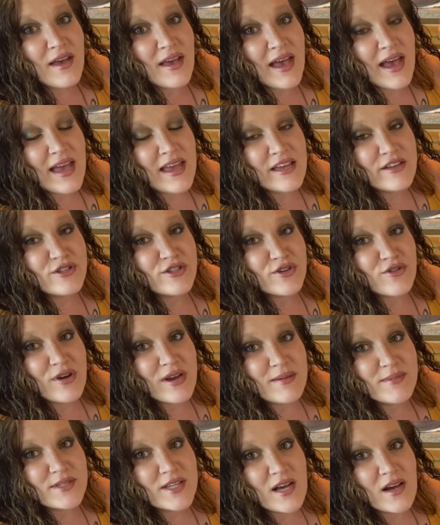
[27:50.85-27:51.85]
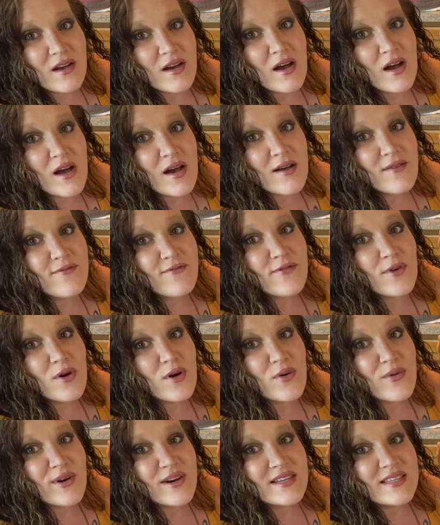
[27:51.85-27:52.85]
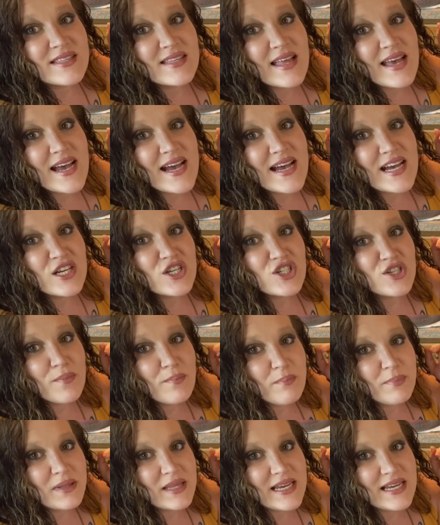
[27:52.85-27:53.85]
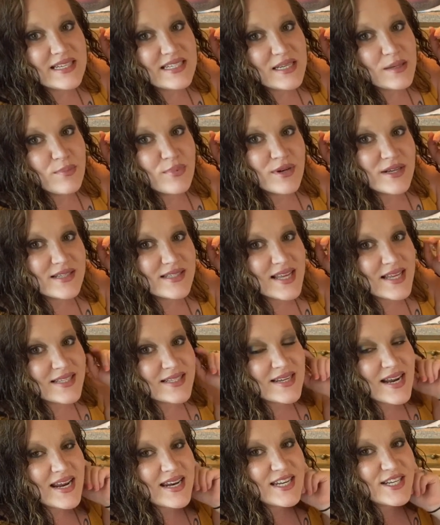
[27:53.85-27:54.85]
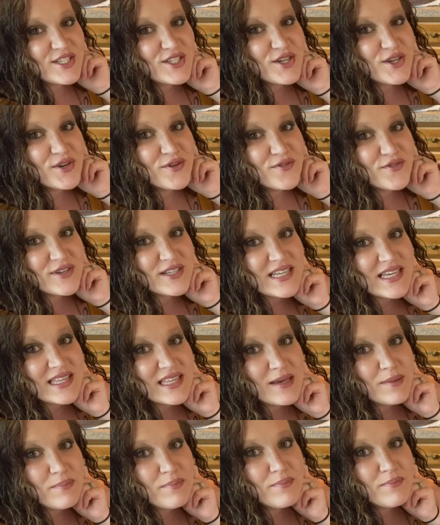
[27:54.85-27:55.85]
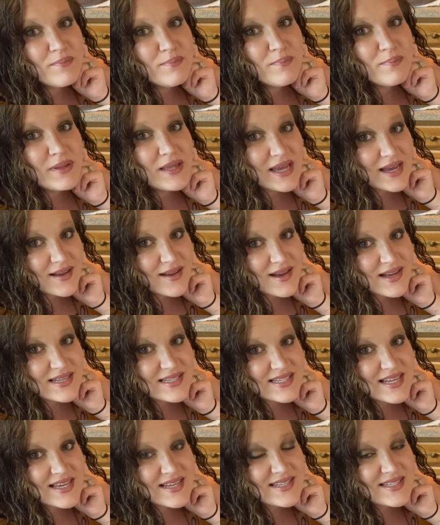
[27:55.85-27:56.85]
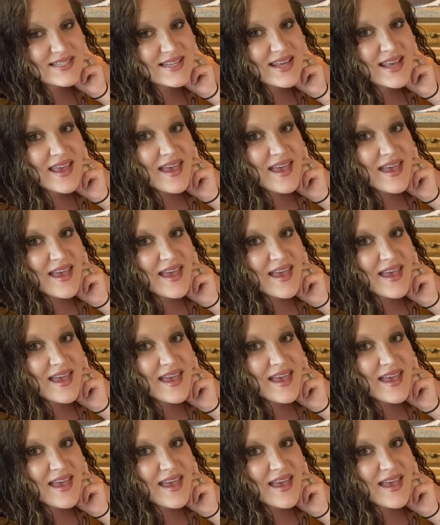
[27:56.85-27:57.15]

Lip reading: instagram.com/plantyprincess92 for daily plant content.